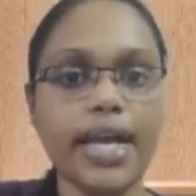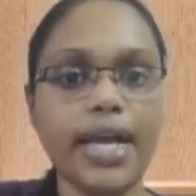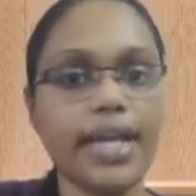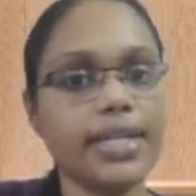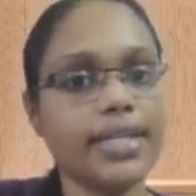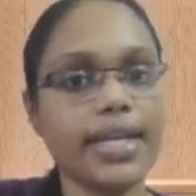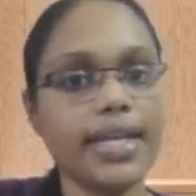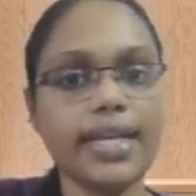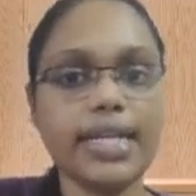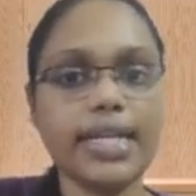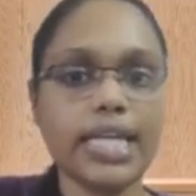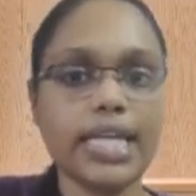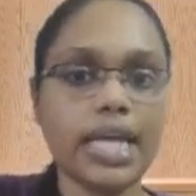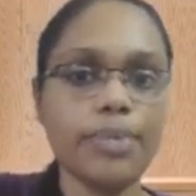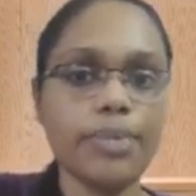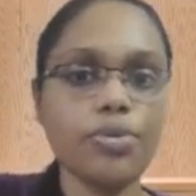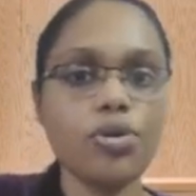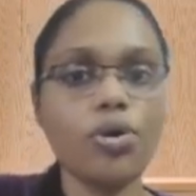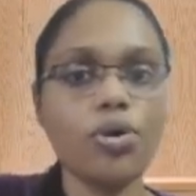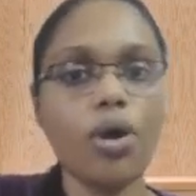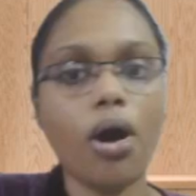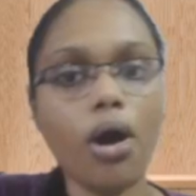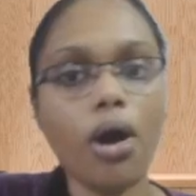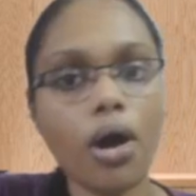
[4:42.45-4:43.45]
At that time
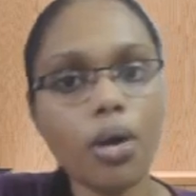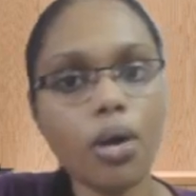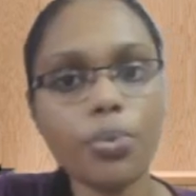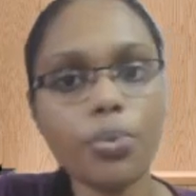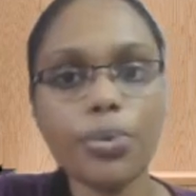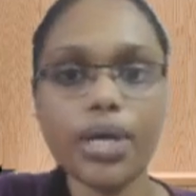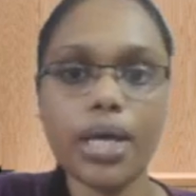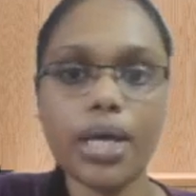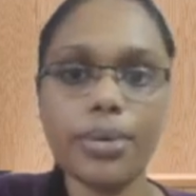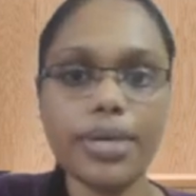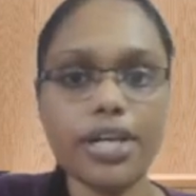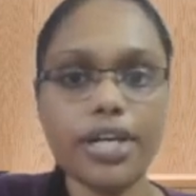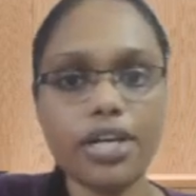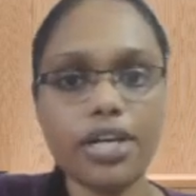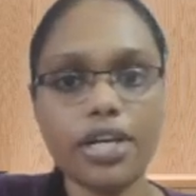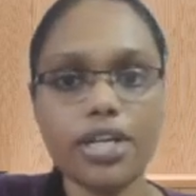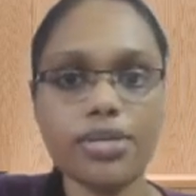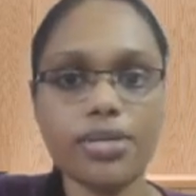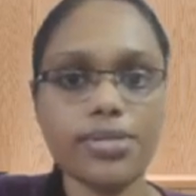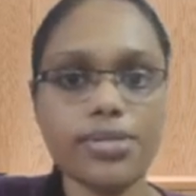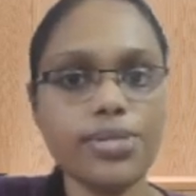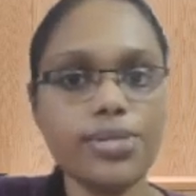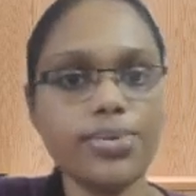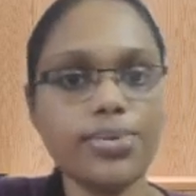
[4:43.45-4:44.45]
you all would have
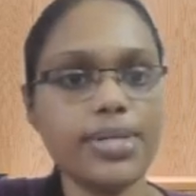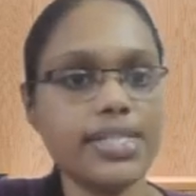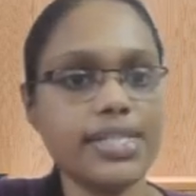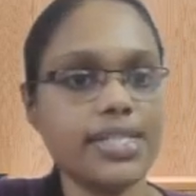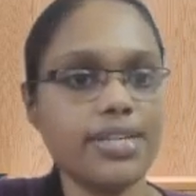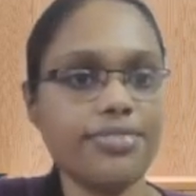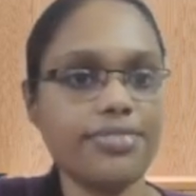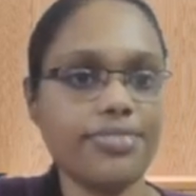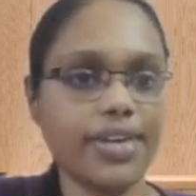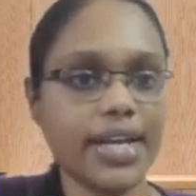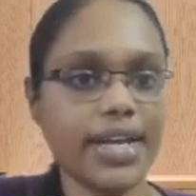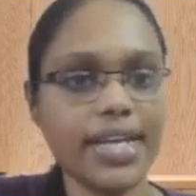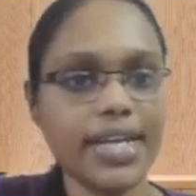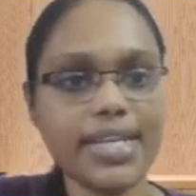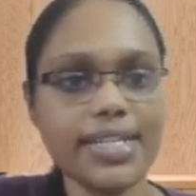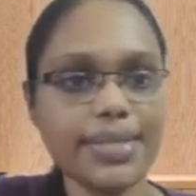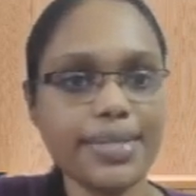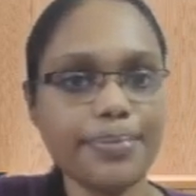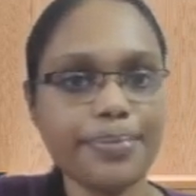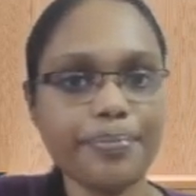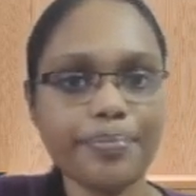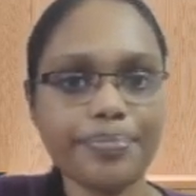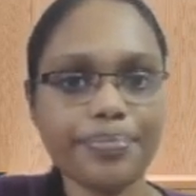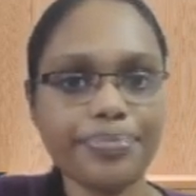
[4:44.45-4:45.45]
introduced yourself, right?